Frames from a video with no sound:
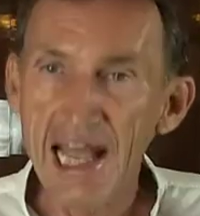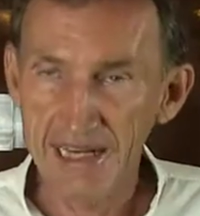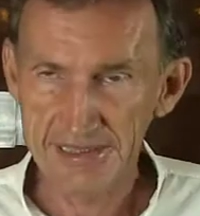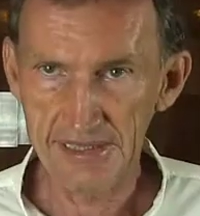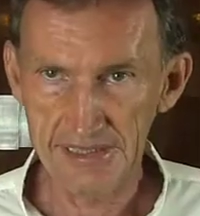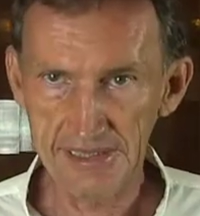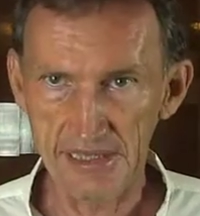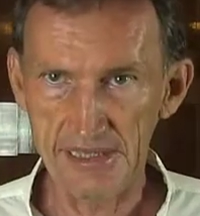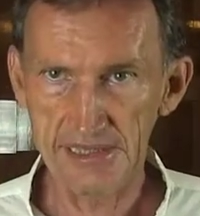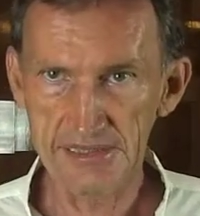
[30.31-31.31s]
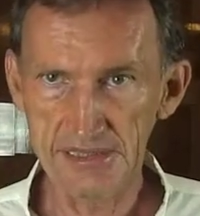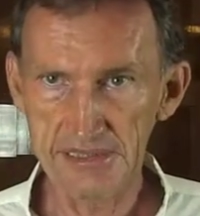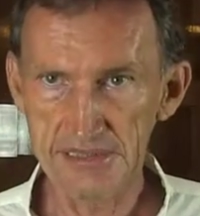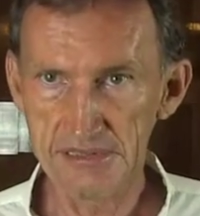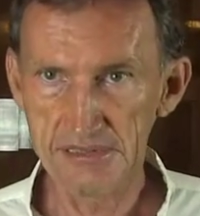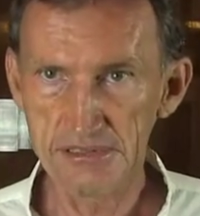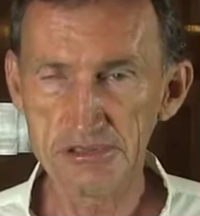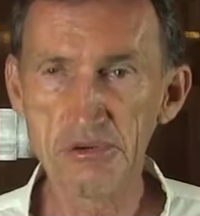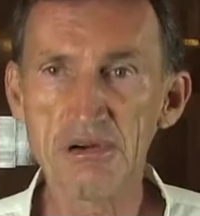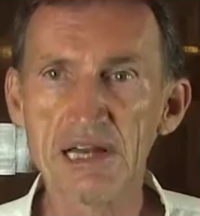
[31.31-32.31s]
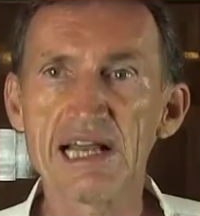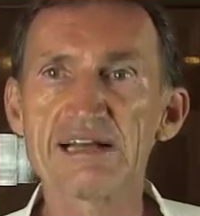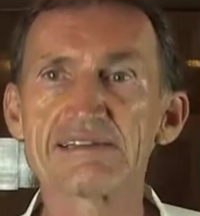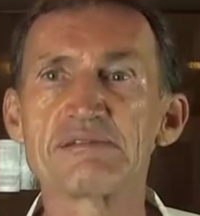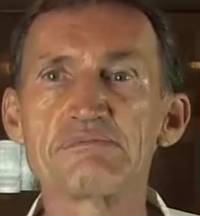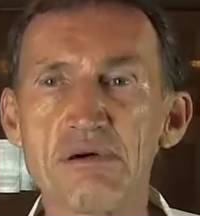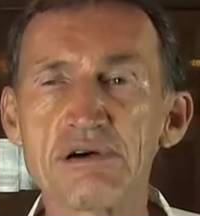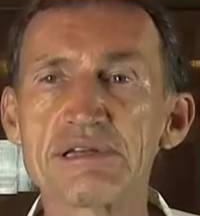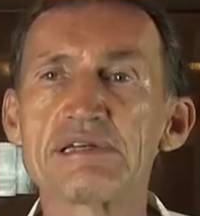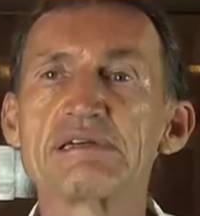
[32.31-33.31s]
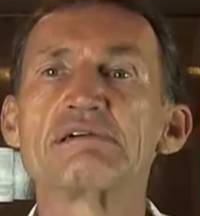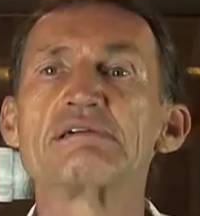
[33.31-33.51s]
exercises to relax the body,